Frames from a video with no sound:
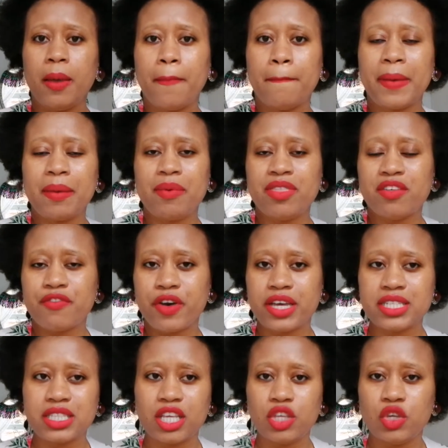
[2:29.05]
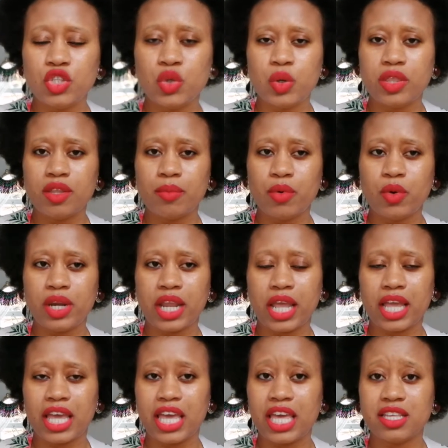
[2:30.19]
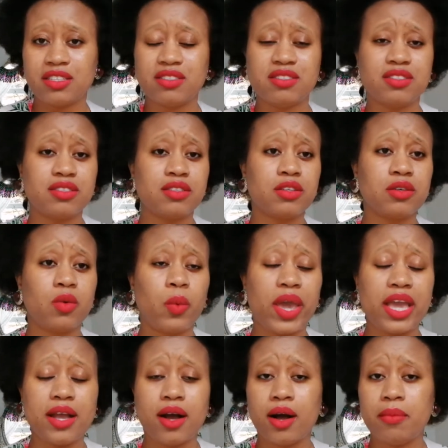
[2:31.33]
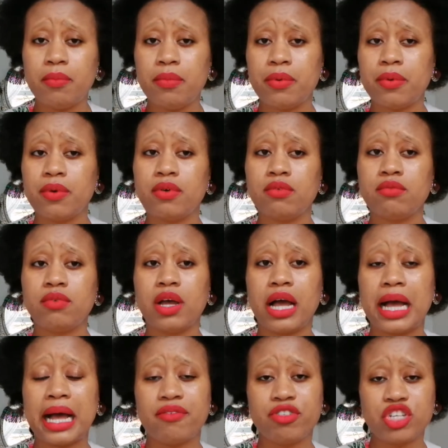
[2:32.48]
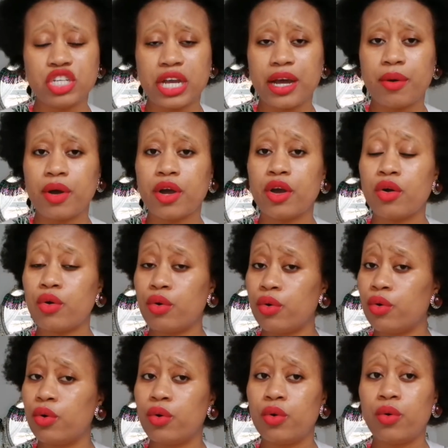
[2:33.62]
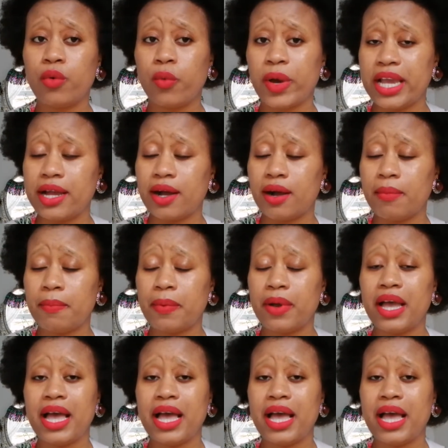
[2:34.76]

Maybe the first thing you do in the morning is wake up, have a shower, or wake up,